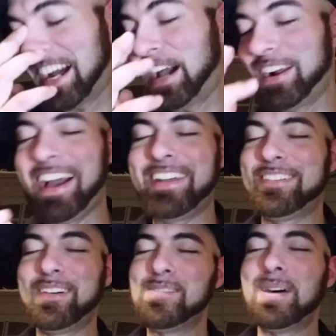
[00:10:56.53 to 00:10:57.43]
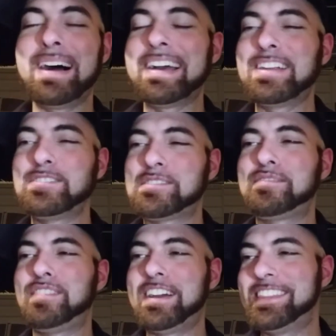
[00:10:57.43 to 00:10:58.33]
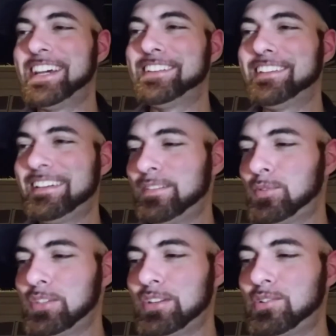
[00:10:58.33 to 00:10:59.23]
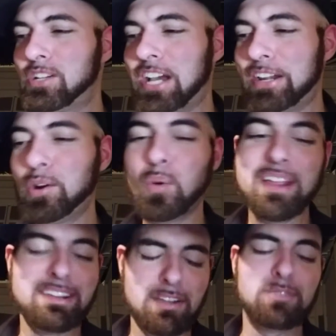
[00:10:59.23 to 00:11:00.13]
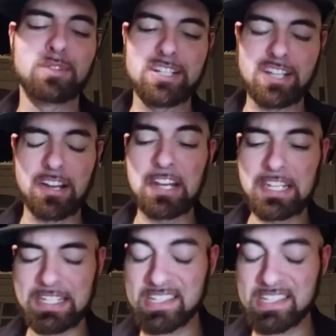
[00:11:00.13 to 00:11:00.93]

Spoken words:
I don't know why, I just find that like a really kind of quaint and redundant